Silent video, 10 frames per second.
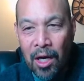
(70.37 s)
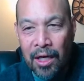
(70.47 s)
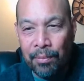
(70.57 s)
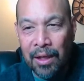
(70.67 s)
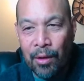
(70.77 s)

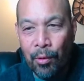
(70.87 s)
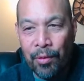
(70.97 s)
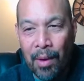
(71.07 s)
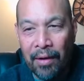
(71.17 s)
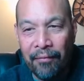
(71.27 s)
and play with
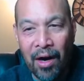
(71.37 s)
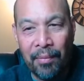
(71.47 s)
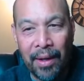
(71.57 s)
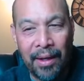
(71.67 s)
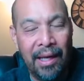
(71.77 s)
my
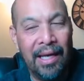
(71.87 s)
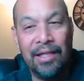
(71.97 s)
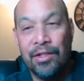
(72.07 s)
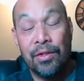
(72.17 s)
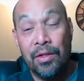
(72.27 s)
environment, and I
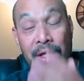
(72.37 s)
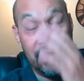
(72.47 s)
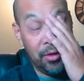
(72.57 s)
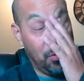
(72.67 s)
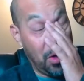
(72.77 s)
just couldn't get
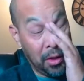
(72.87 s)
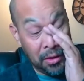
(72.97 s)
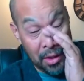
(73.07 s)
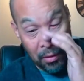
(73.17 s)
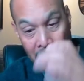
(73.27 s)
it to work.
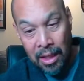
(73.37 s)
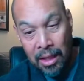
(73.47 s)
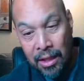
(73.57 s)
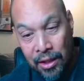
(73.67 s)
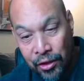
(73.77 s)
So
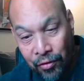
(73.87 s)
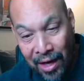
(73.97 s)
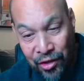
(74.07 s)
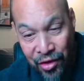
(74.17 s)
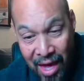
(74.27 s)

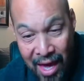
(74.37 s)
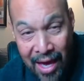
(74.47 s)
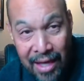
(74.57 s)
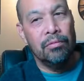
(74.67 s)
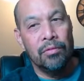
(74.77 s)
scratch
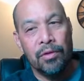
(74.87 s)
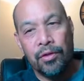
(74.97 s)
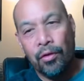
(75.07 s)
that. So I